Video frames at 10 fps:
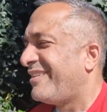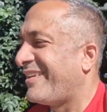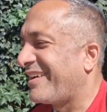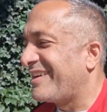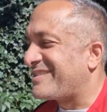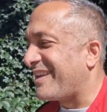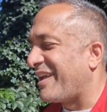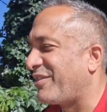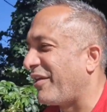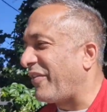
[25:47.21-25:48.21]
Like I said,
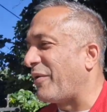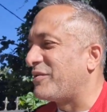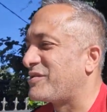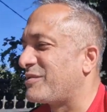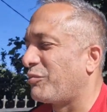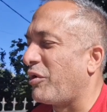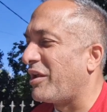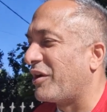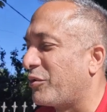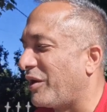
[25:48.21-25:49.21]
I thought that was
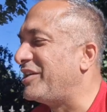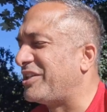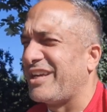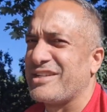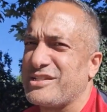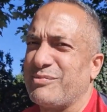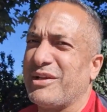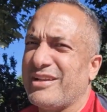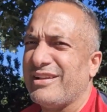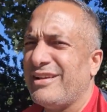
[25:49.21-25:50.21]
pretty egregious, but